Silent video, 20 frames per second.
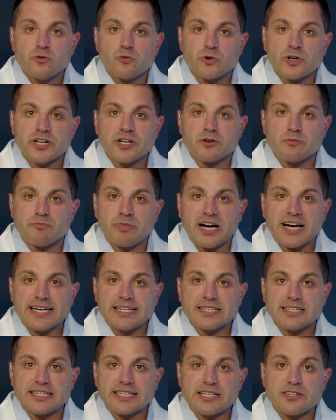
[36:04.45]
where you're
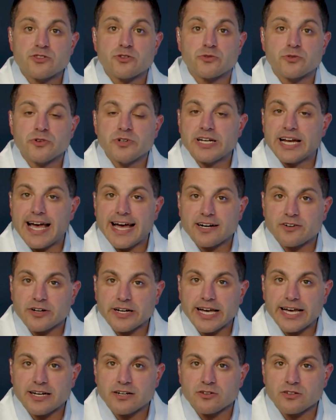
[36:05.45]
buying a lead through an
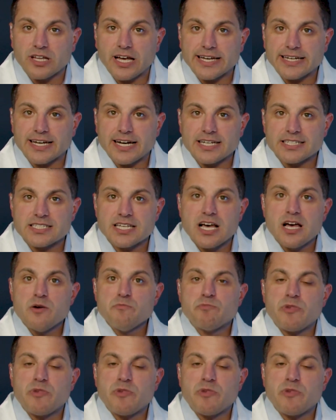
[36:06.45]
aggregator like us,